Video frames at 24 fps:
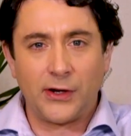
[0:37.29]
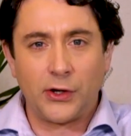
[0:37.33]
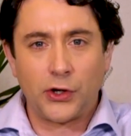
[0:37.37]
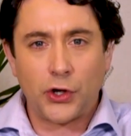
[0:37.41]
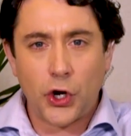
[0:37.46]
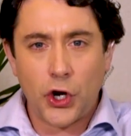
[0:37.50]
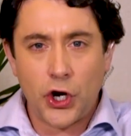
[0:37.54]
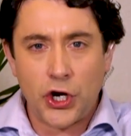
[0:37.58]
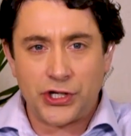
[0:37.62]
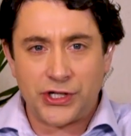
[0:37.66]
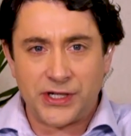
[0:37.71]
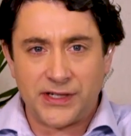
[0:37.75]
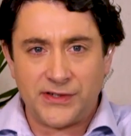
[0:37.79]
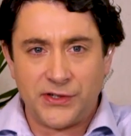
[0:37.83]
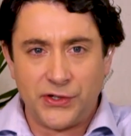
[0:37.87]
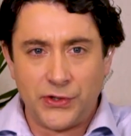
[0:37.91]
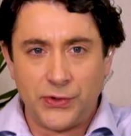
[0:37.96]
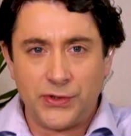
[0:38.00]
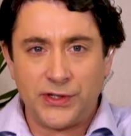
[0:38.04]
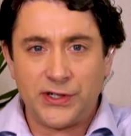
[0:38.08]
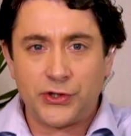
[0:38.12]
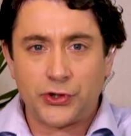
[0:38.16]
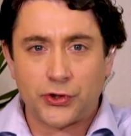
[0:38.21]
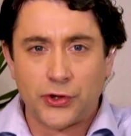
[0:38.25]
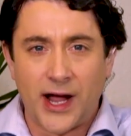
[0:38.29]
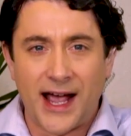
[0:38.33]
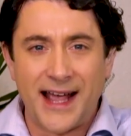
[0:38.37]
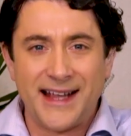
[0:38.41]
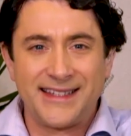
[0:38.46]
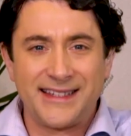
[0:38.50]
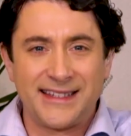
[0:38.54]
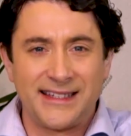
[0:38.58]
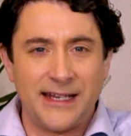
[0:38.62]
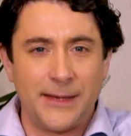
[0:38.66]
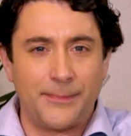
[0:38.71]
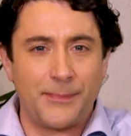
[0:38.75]
encourages you to
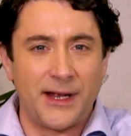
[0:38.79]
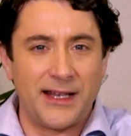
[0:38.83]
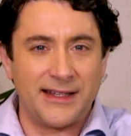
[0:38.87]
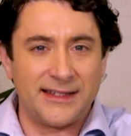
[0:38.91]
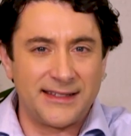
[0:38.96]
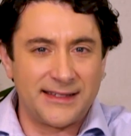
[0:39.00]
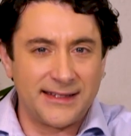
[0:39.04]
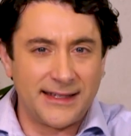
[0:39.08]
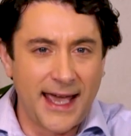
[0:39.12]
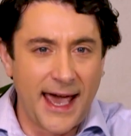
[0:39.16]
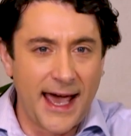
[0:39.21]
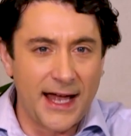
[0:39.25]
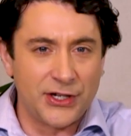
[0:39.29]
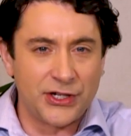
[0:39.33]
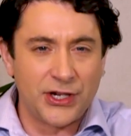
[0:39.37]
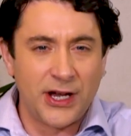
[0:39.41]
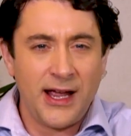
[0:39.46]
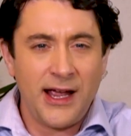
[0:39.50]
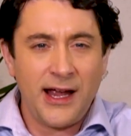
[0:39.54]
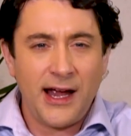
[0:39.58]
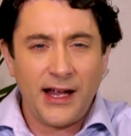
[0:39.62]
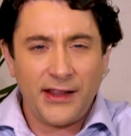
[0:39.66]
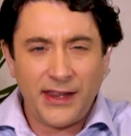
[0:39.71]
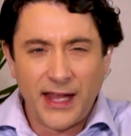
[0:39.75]
try Snip and Sketch,